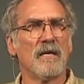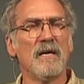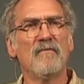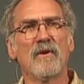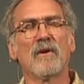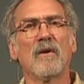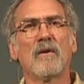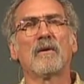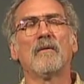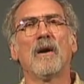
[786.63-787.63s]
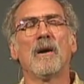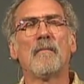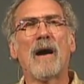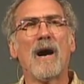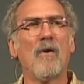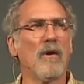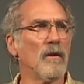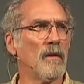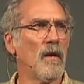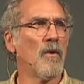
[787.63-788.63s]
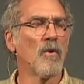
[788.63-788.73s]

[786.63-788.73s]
even uh, Powell